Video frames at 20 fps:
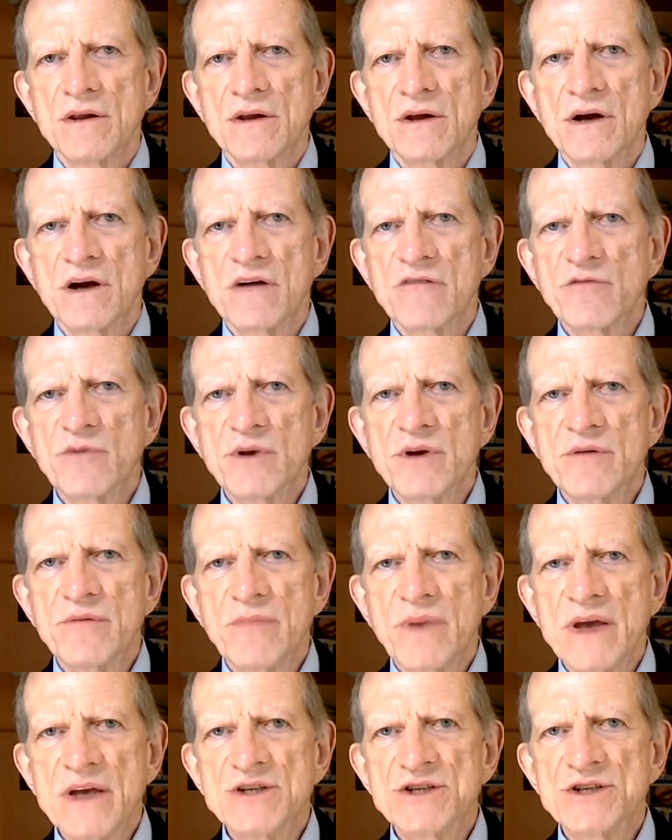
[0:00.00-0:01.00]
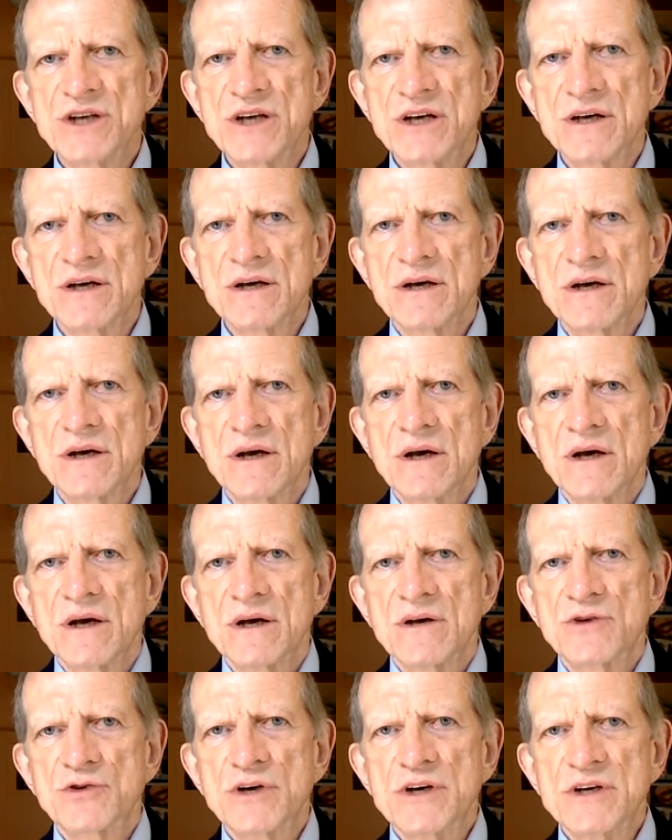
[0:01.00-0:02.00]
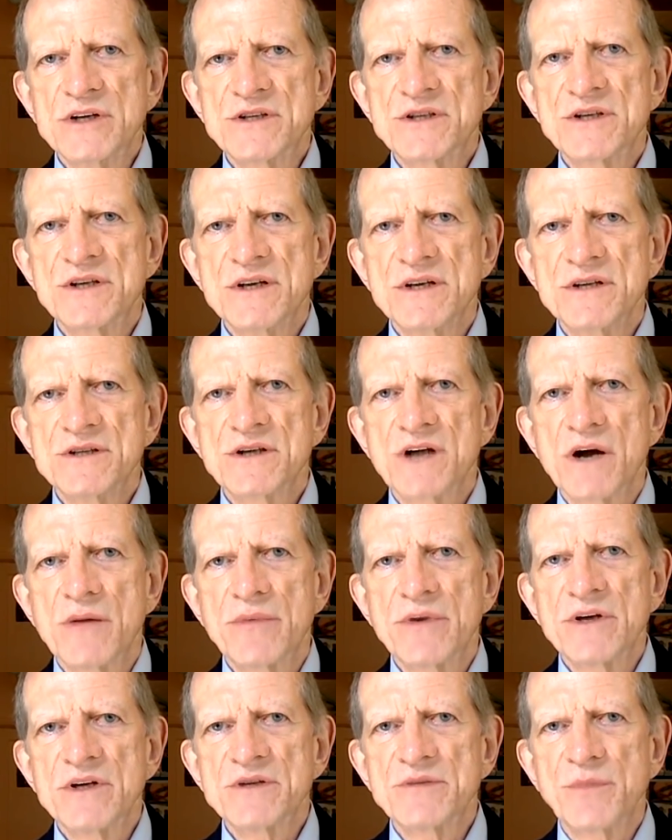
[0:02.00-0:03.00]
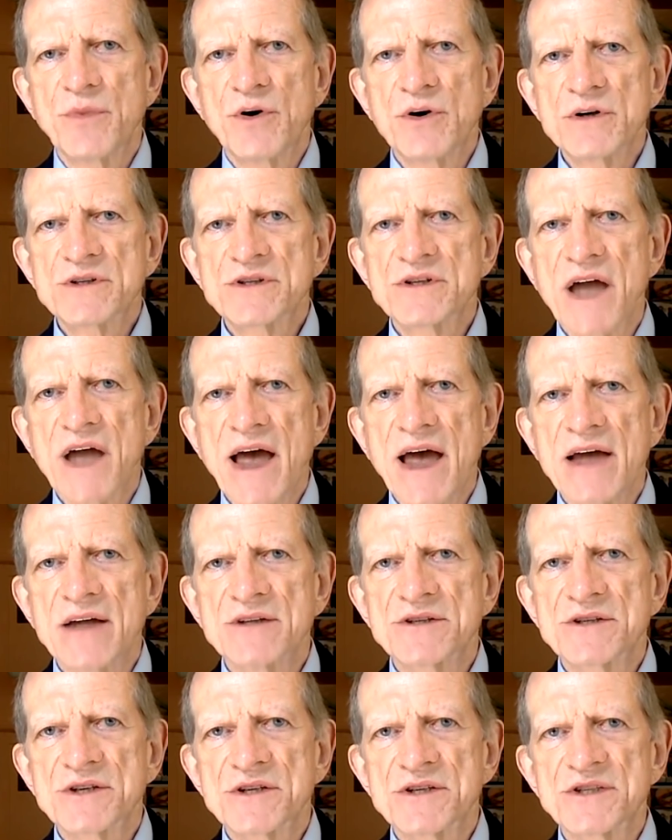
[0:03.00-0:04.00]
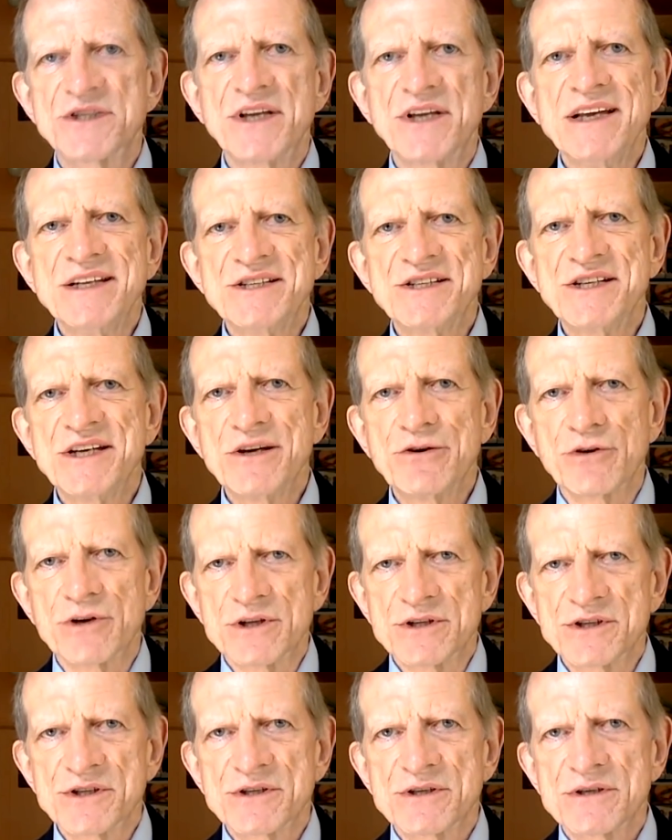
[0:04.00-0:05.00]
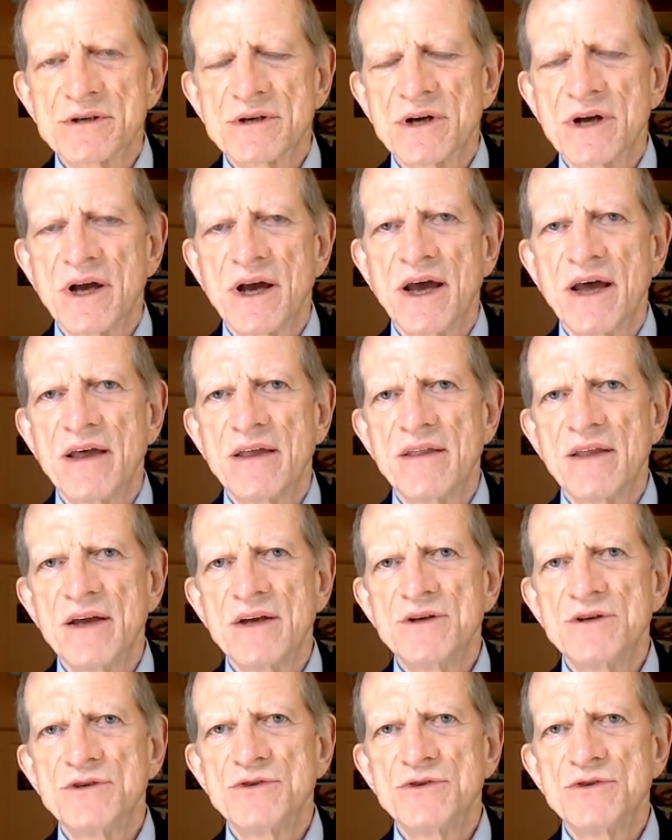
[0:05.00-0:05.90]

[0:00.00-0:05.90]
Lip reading: The government in Beijing treats these companies' books as state secrets, and they